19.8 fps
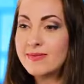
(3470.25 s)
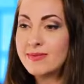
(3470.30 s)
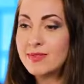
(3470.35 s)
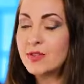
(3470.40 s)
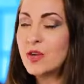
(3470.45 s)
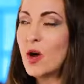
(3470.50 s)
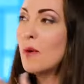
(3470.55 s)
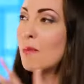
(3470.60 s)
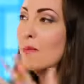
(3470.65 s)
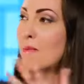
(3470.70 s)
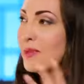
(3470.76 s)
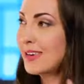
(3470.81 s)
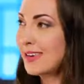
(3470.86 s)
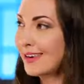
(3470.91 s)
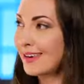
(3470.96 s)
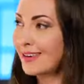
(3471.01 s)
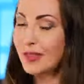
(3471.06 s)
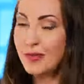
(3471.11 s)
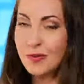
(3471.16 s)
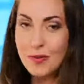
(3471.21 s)

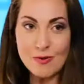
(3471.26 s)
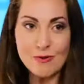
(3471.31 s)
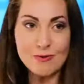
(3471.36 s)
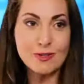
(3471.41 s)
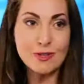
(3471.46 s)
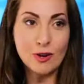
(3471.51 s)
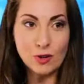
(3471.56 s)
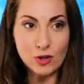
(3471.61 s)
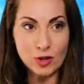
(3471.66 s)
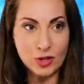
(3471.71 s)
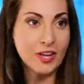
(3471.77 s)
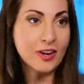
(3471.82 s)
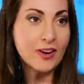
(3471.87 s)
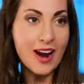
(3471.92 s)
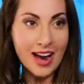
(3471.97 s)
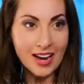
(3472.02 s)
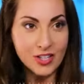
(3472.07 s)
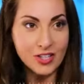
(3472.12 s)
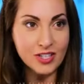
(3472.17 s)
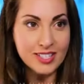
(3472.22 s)
zombieing through social
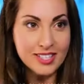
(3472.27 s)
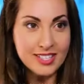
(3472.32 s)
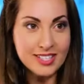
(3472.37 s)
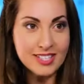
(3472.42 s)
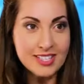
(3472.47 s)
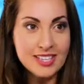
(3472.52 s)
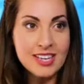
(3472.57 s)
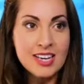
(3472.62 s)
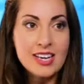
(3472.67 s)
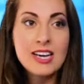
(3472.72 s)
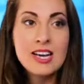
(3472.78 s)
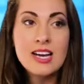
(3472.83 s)
interactions.